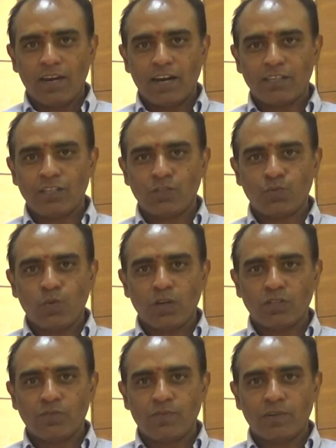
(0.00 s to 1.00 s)
I just
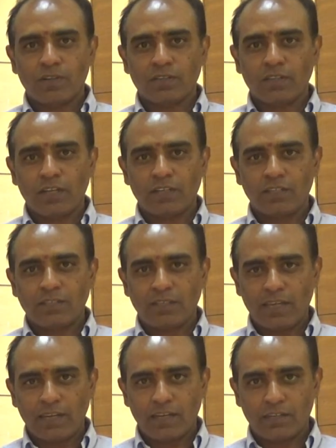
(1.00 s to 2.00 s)
watched for 30
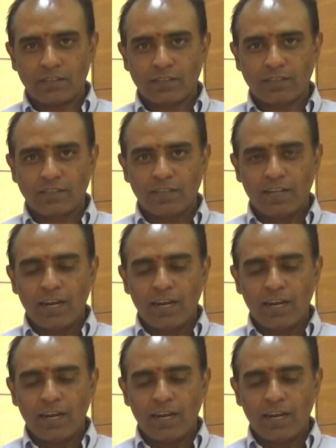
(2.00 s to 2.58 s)
seconds